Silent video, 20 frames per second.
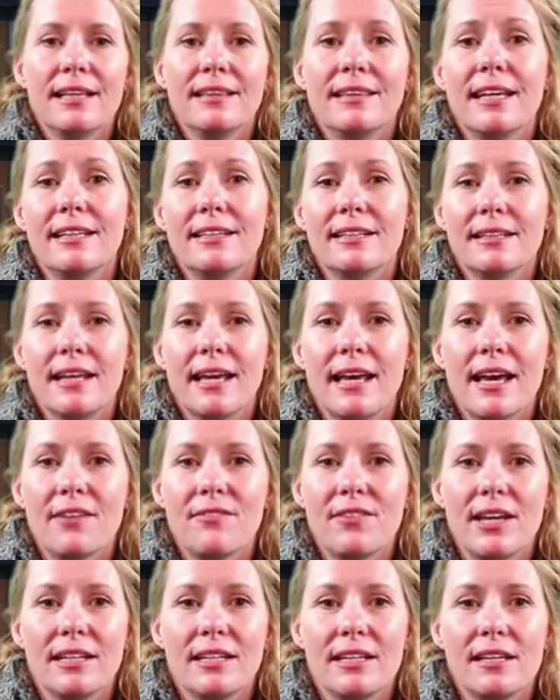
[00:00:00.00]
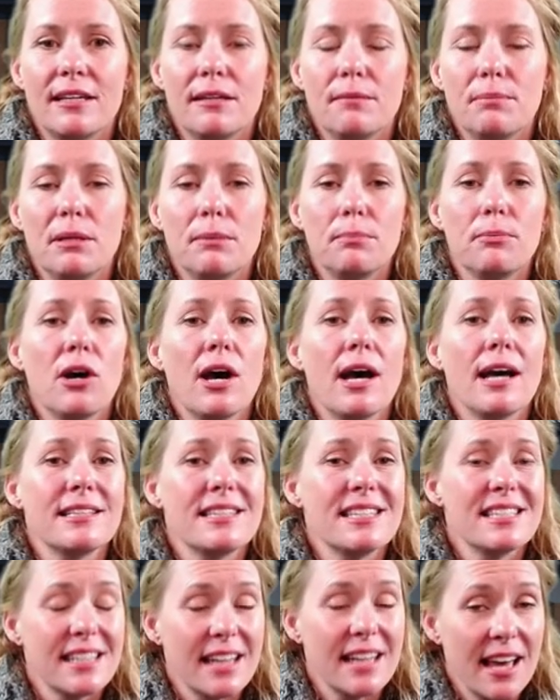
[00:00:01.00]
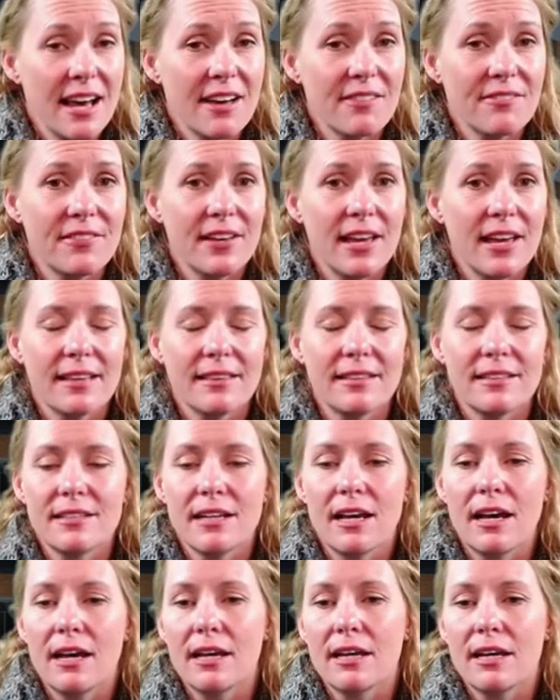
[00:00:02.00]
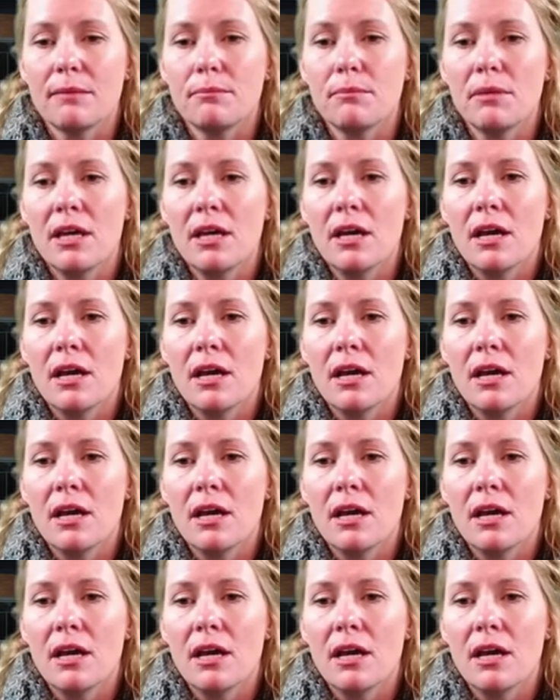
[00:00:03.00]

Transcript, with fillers: They didn't have any people on staff at the time.